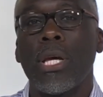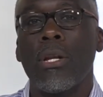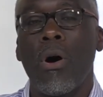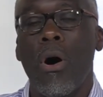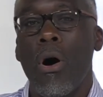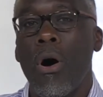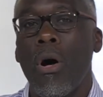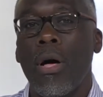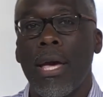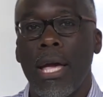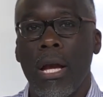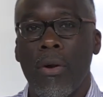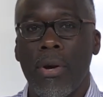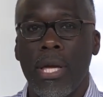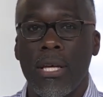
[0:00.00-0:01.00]
in all
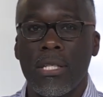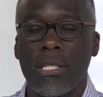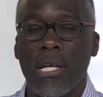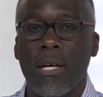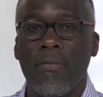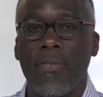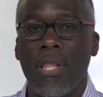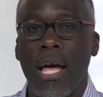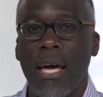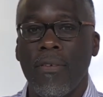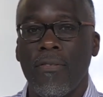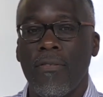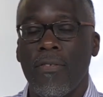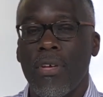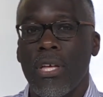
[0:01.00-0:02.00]
areas of
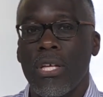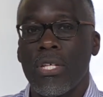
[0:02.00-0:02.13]
life.